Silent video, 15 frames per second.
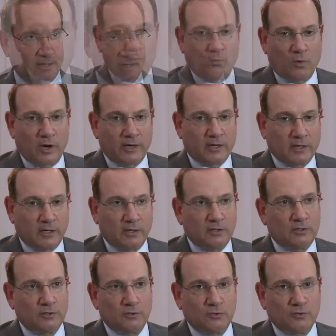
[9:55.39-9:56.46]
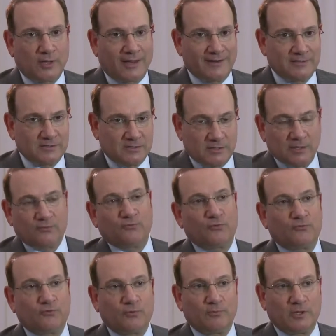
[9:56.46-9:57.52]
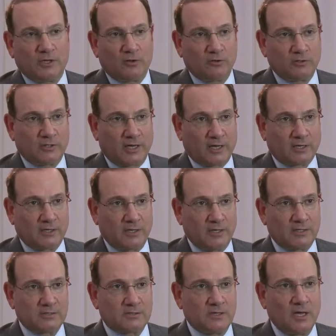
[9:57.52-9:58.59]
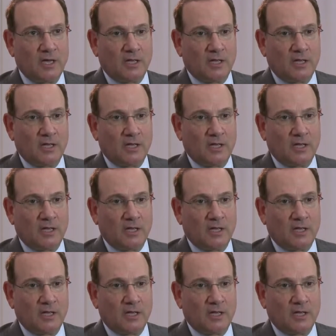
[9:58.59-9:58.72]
What it can do that is different from the old techniques,